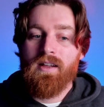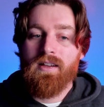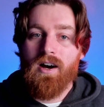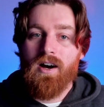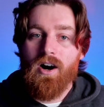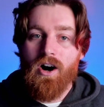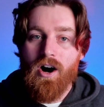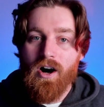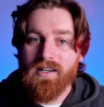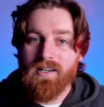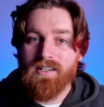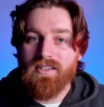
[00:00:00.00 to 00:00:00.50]

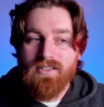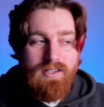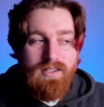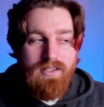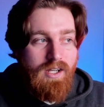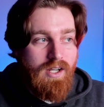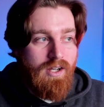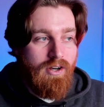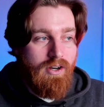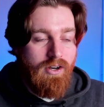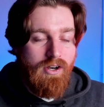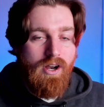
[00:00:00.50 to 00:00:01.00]

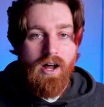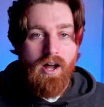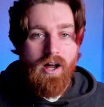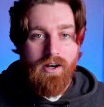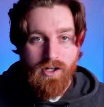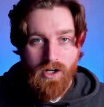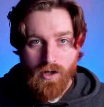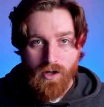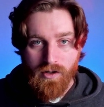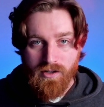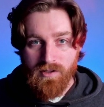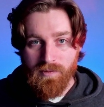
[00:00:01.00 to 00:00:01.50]
Honestly,
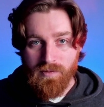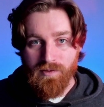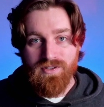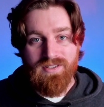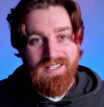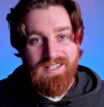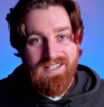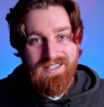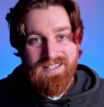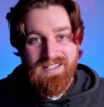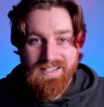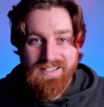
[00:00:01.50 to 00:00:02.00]
non-negotiables.
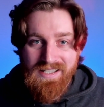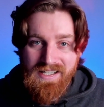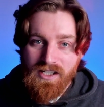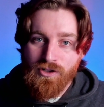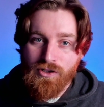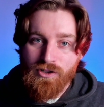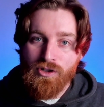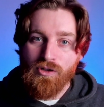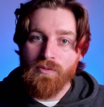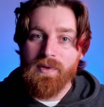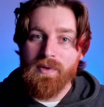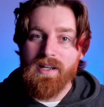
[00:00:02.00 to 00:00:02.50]
These need
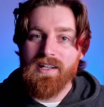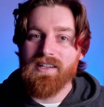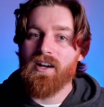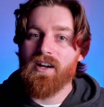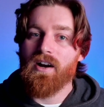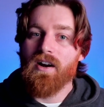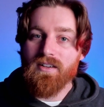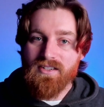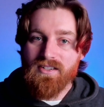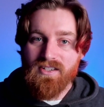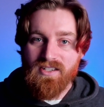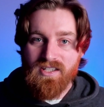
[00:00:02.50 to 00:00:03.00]
to be there
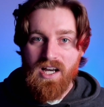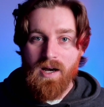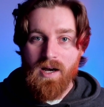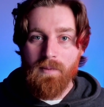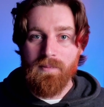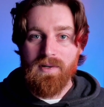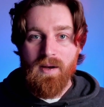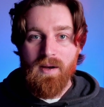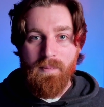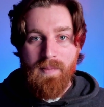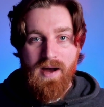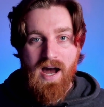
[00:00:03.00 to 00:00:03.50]
in some
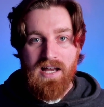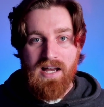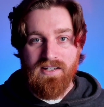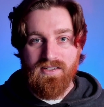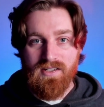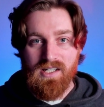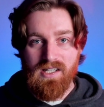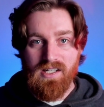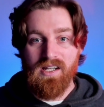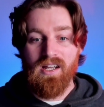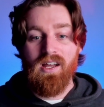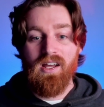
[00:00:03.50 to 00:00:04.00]

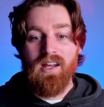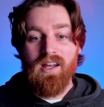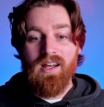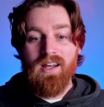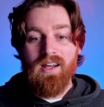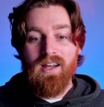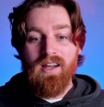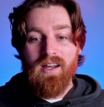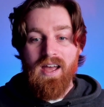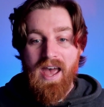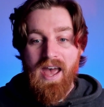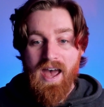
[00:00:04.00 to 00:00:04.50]
capacity.
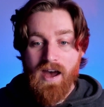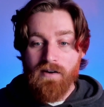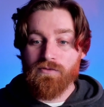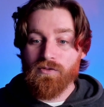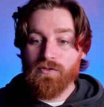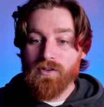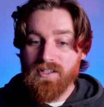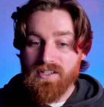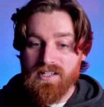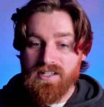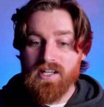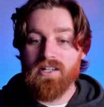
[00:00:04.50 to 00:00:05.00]

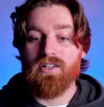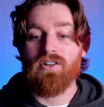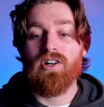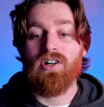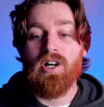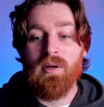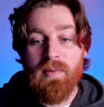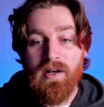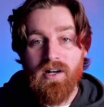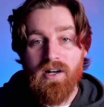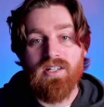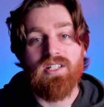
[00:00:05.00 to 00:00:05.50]
Every single
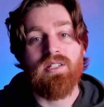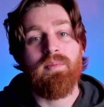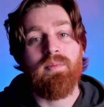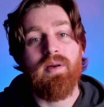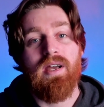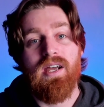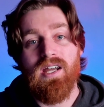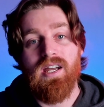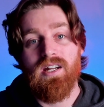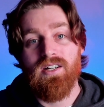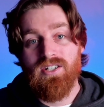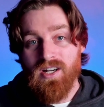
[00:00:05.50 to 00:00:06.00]
comparison
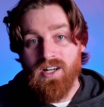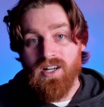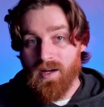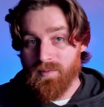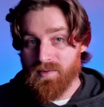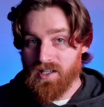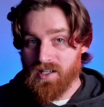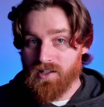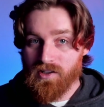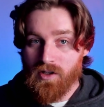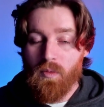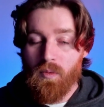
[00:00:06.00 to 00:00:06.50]
page, I'm
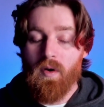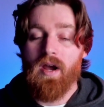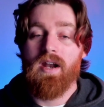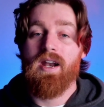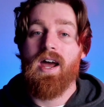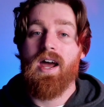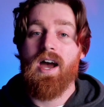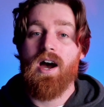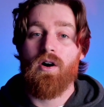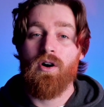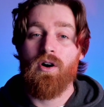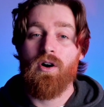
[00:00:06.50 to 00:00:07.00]
telling you right
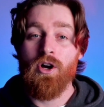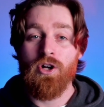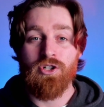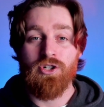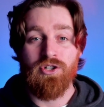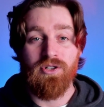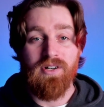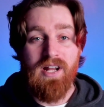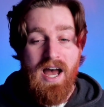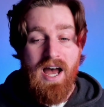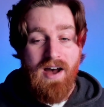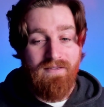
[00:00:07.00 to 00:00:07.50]
now,
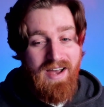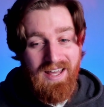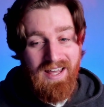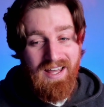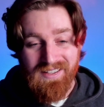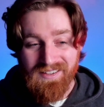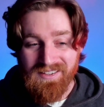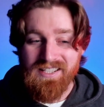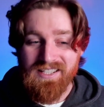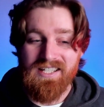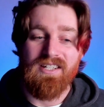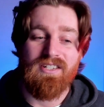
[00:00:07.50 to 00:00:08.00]
should have at
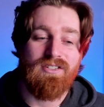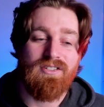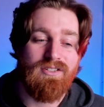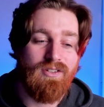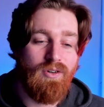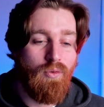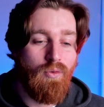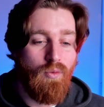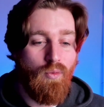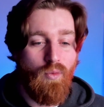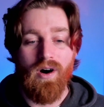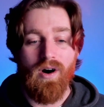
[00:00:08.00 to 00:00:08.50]
least
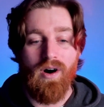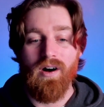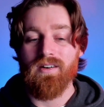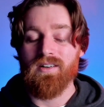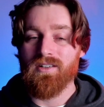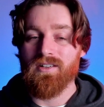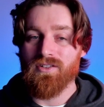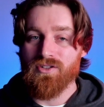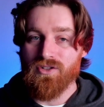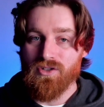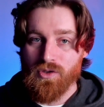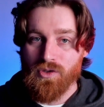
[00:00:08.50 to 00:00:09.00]
one
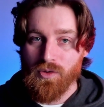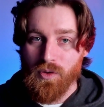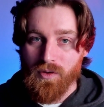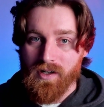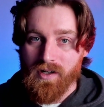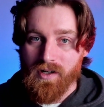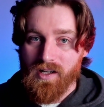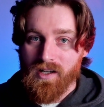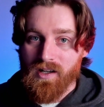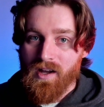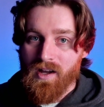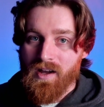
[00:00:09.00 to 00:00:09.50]

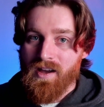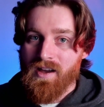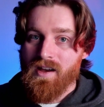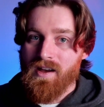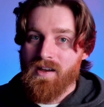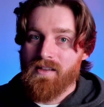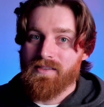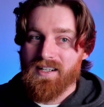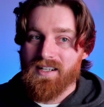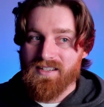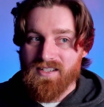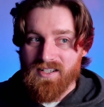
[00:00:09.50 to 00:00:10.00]
story
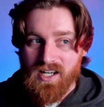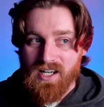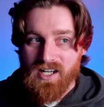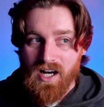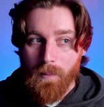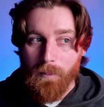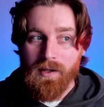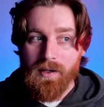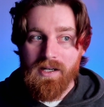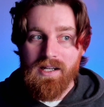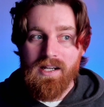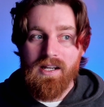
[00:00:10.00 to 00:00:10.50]
that's a
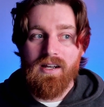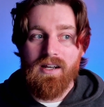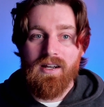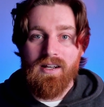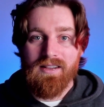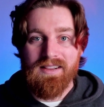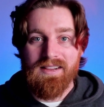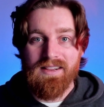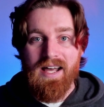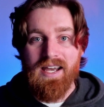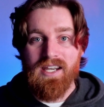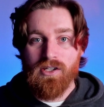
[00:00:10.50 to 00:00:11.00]
company
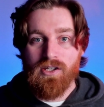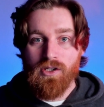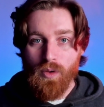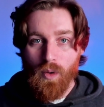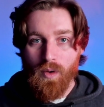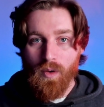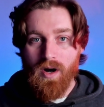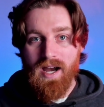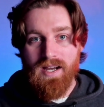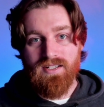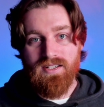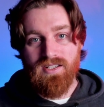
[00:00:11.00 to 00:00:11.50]
like
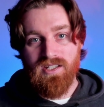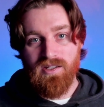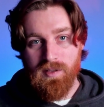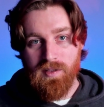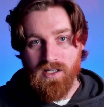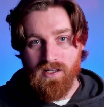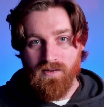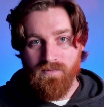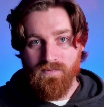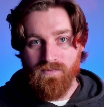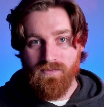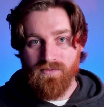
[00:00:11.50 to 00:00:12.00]
your
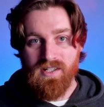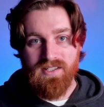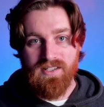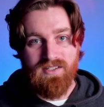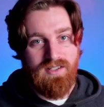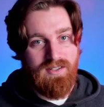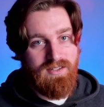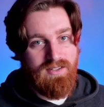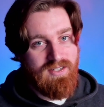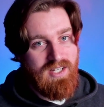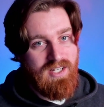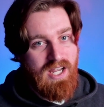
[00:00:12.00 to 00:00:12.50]
ICP. That's
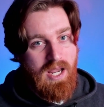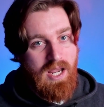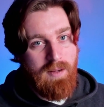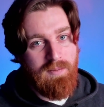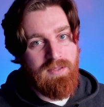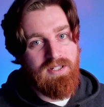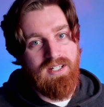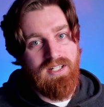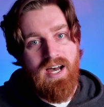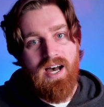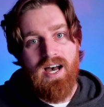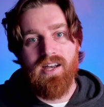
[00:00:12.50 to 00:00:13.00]
the same
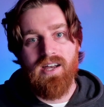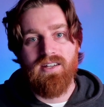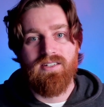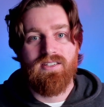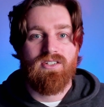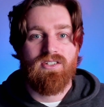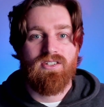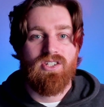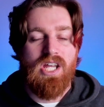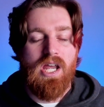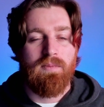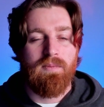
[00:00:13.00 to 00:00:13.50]
size, the
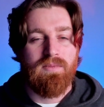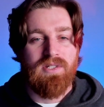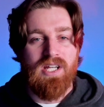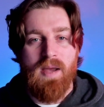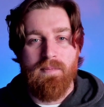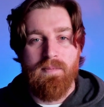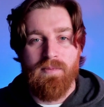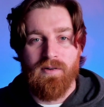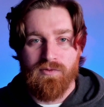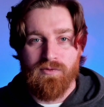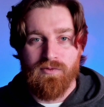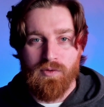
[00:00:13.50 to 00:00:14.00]
same
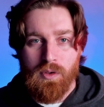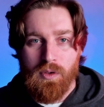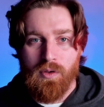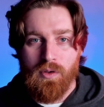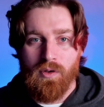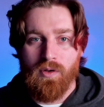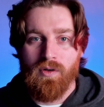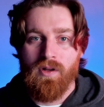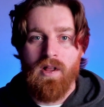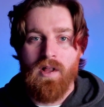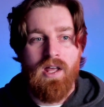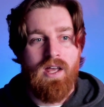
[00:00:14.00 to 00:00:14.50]
type of
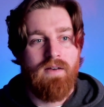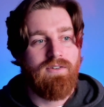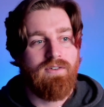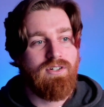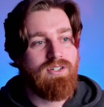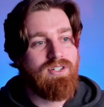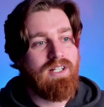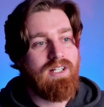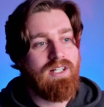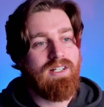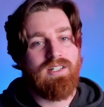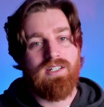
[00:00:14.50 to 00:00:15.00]
role. If you're
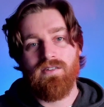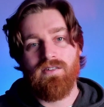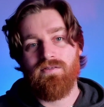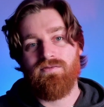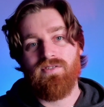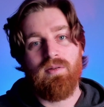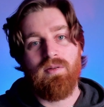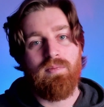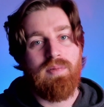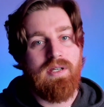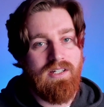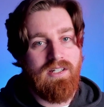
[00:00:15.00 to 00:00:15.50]
selling to
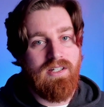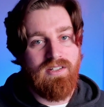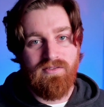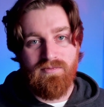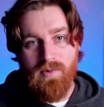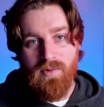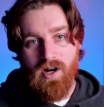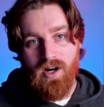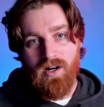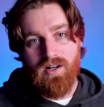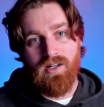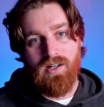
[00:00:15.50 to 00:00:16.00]
VPs of
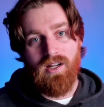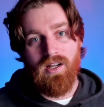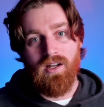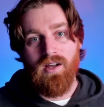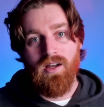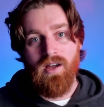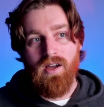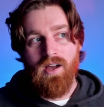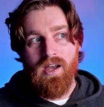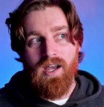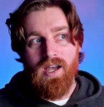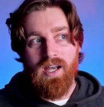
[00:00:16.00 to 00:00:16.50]
marketing,
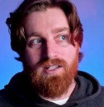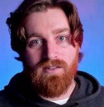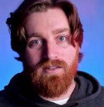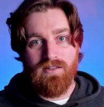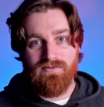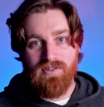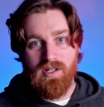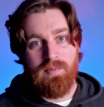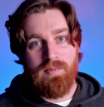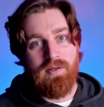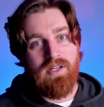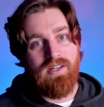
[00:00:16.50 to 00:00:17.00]
it's a
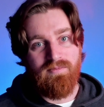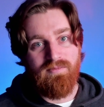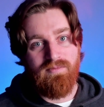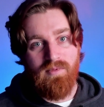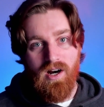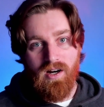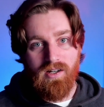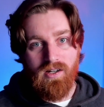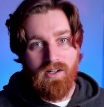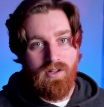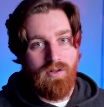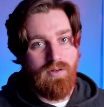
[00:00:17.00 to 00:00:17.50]
VP of
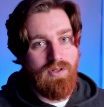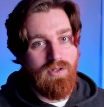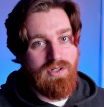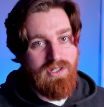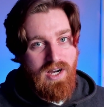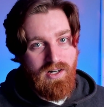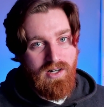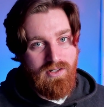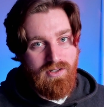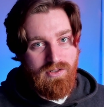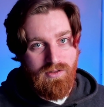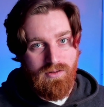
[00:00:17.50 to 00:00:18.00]
marketing who you
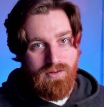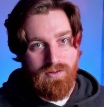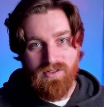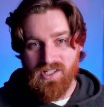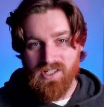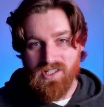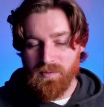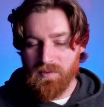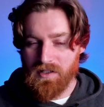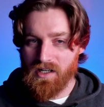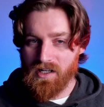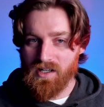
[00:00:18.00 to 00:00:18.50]
talk to or
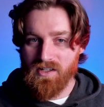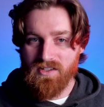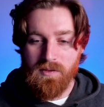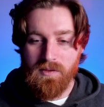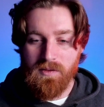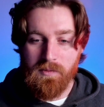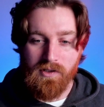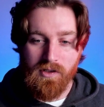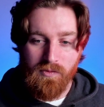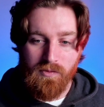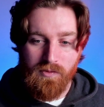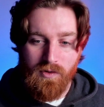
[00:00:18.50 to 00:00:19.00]
someone in a
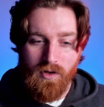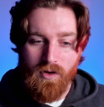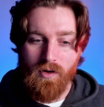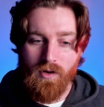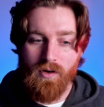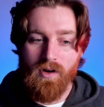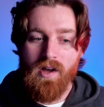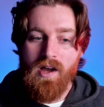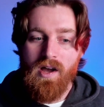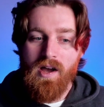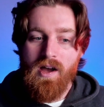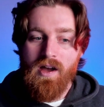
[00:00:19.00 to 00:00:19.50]
similar
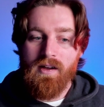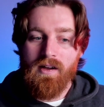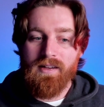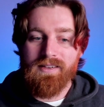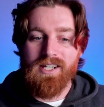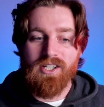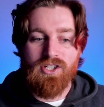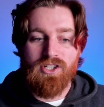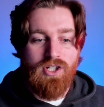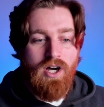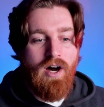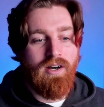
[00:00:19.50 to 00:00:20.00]
role
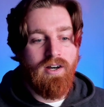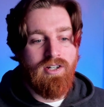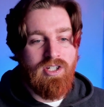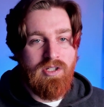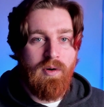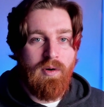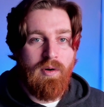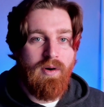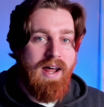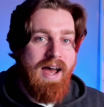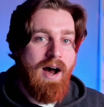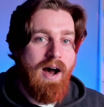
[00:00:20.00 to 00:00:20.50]
that talks
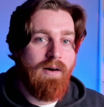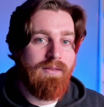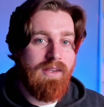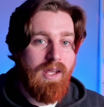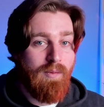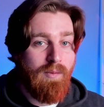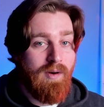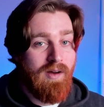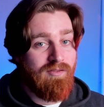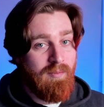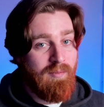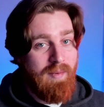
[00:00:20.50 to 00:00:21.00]
about how they
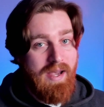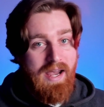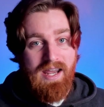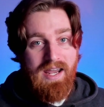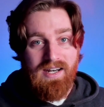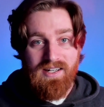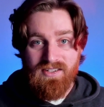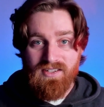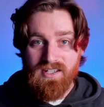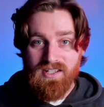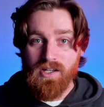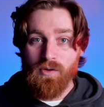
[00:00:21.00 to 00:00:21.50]
went from A
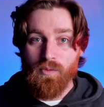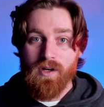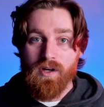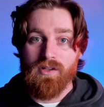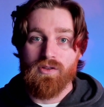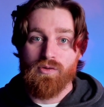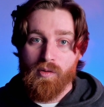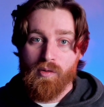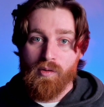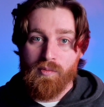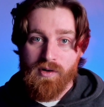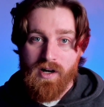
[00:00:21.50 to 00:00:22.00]
to Z with
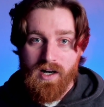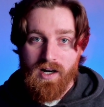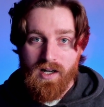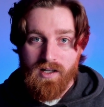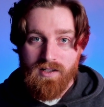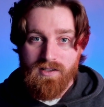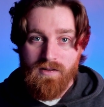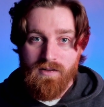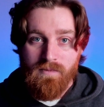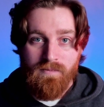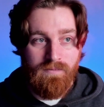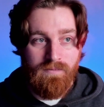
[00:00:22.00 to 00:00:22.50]
your product.